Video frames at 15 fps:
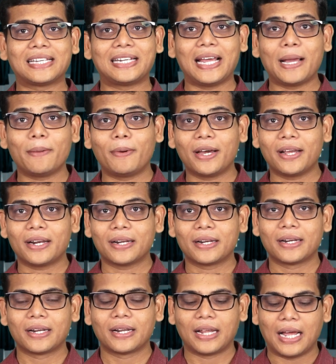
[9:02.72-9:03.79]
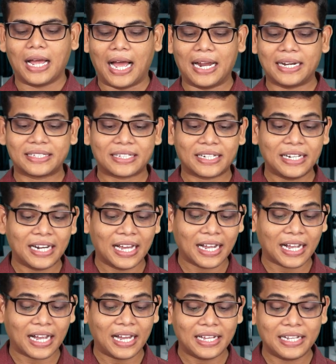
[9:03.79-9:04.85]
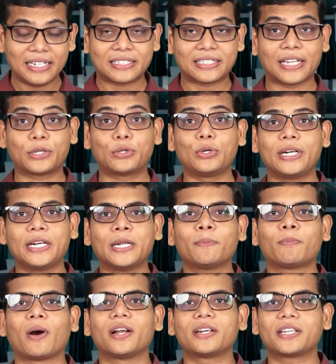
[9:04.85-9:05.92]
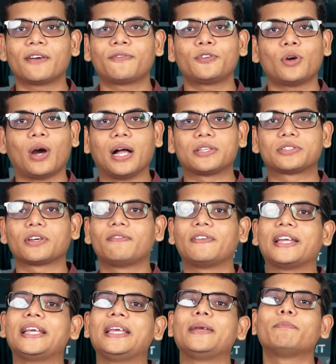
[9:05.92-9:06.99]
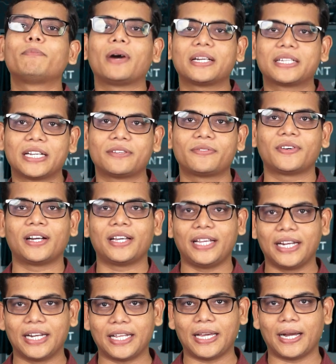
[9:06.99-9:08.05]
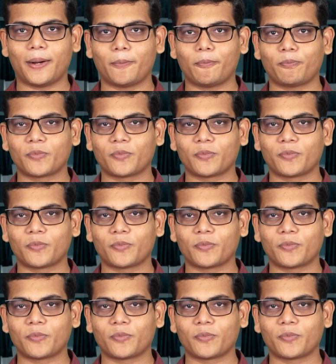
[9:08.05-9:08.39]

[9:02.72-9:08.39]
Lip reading: a neighbor, and Sri Lanka in security point of view also very important for India.